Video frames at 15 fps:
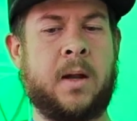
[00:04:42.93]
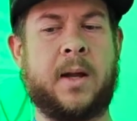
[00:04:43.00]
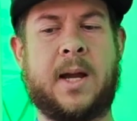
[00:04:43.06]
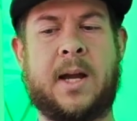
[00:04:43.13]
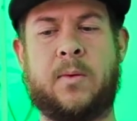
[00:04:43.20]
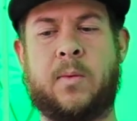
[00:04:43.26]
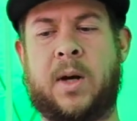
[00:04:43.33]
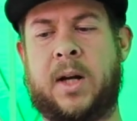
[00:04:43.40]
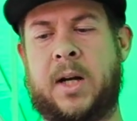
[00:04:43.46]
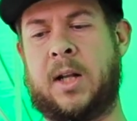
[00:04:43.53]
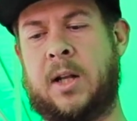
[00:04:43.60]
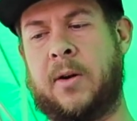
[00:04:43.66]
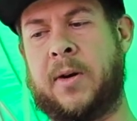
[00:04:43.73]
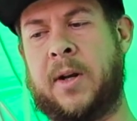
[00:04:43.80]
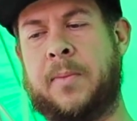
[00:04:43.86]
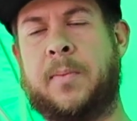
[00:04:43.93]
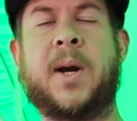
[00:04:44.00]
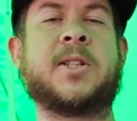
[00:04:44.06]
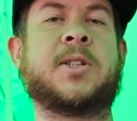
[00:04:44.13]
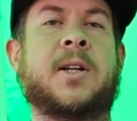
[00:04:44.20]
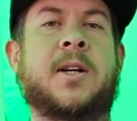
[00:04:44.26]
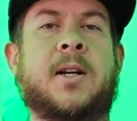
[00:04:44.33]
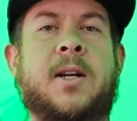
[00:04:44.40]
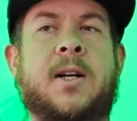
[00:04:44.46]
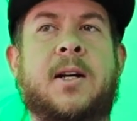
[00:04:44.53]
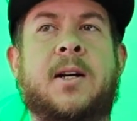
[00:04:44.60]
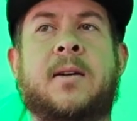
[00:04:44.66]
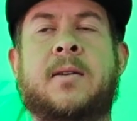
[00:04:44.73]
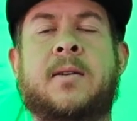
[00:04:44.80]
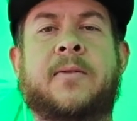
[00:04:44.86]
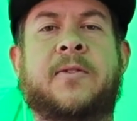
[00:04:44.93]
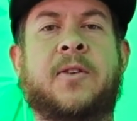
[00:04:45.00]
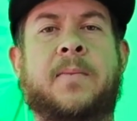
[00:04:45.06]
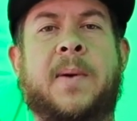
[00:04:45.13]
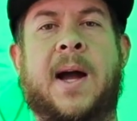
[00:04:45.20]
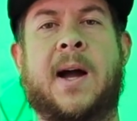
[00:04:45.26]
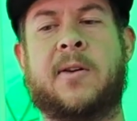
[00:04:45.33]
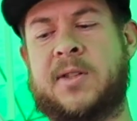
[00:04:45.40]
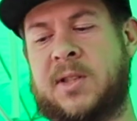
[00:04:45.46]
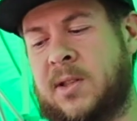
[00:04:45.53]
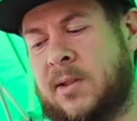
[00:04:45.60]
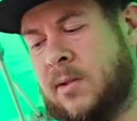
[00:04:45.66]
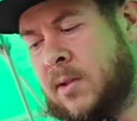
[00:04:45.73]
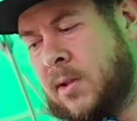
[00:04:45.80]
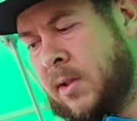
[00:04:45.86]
and we're gonna lower the pressure a few pounds